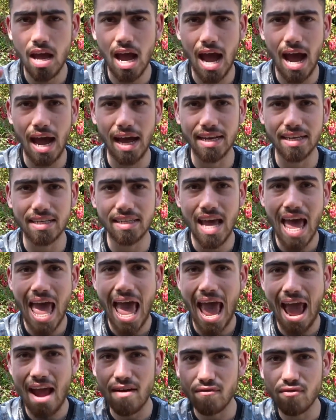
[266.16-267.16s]
And
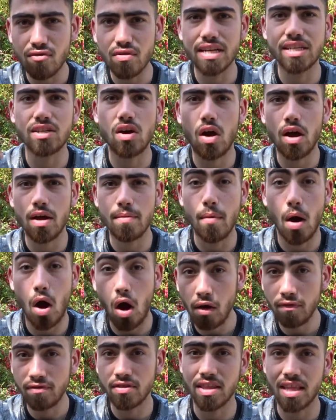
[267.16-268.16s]
every time
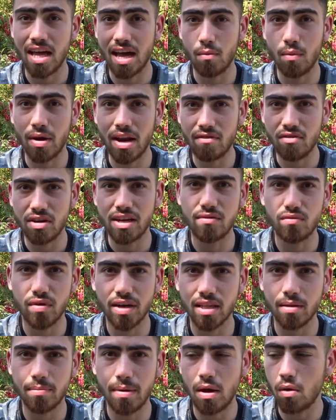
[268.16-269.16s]
after that, whenever he'd
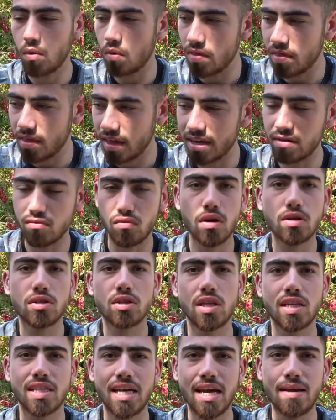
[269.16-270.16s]
ring the bell, they'd run to
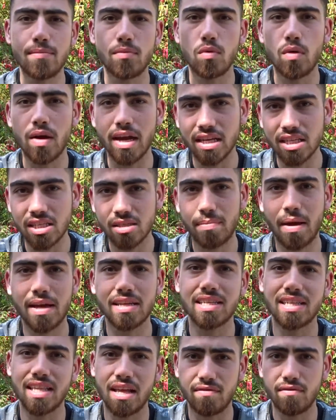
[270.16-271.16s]
the table
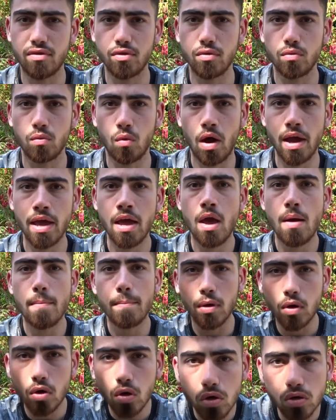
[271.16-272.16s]
expecting their food. Why?
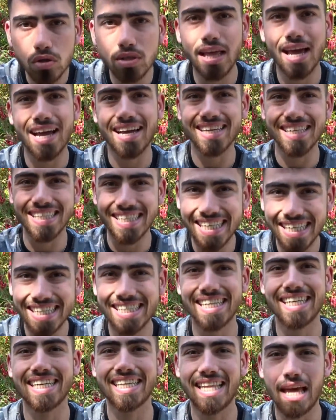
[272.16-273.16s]
Because they're
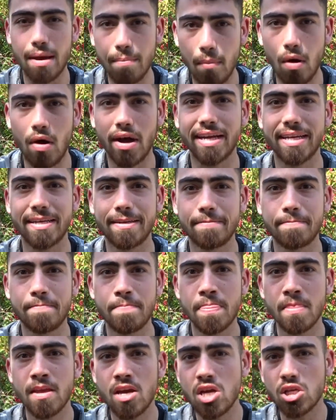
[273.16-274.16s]
conditioning their mind.
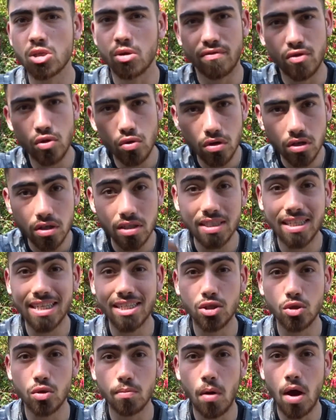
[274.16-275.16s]
So if you can
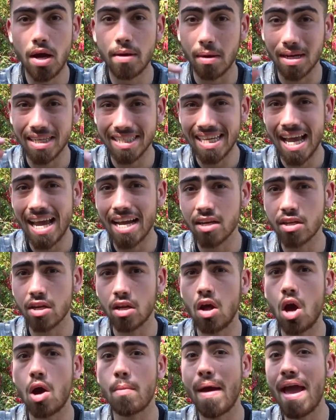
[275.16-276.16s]
condition your mind by setting an
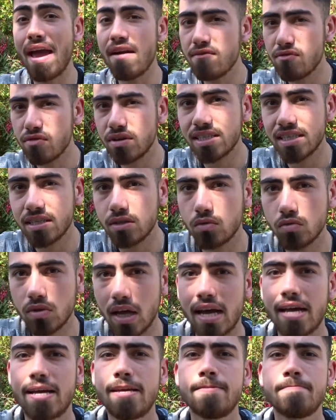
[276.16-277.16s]
alarm every single
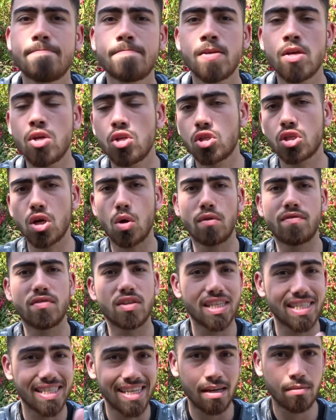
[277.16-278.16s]
day to go off at
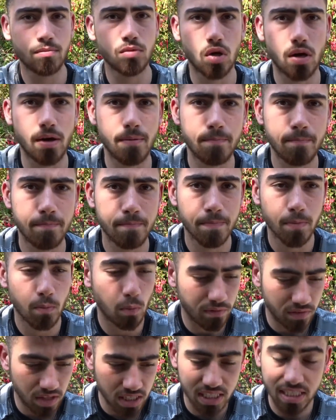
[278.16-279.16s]
the same time,
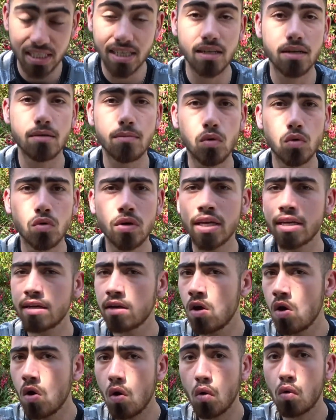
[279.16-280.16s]
whether this is in the morning
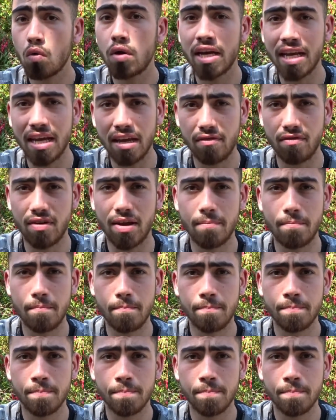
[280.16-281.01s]
or in the evening,